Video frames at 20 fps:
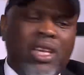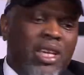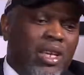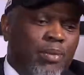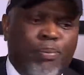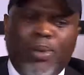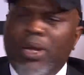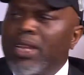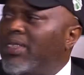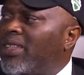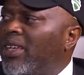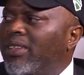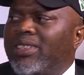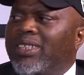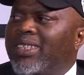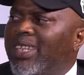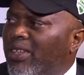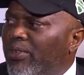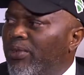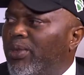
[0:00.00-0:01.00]
It plays out
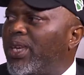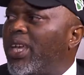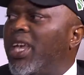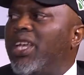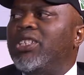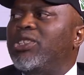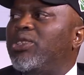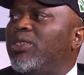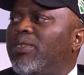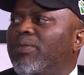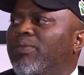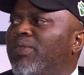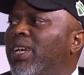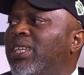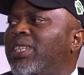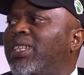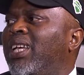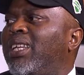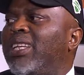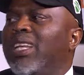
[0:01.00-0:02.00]
in education, the
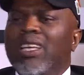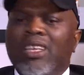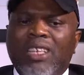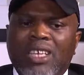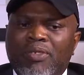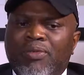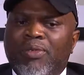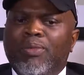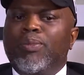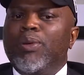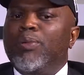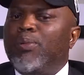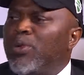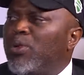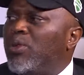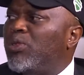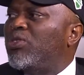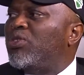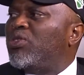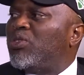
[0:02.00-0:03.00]
fact that even people
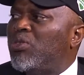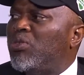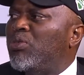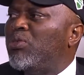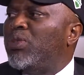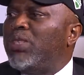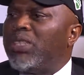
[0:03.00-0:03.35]
go to school,